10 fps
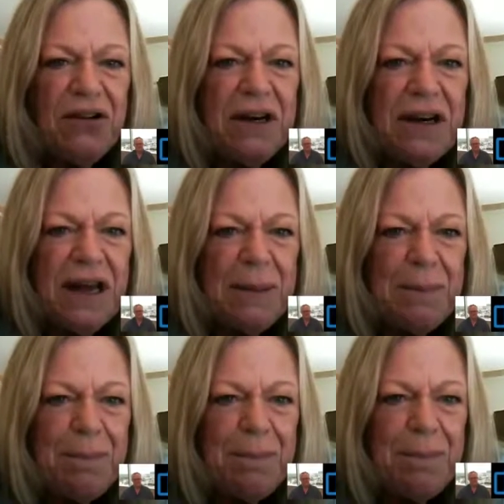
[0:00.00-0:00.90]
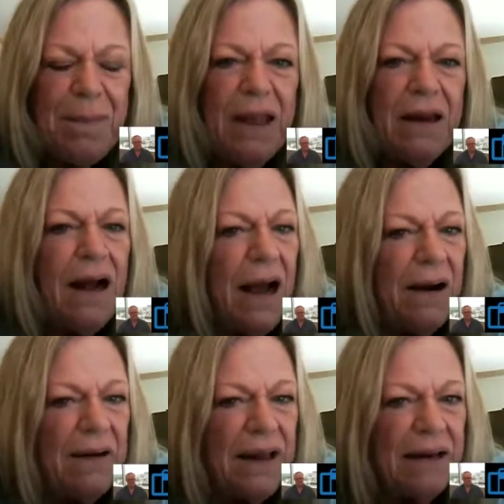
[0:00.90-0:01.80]
in
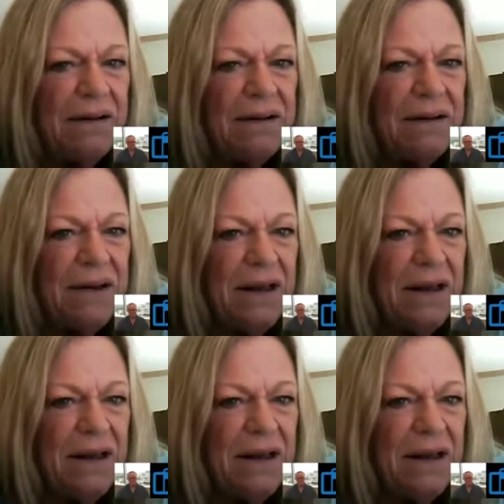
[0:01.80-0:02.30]
Ireland.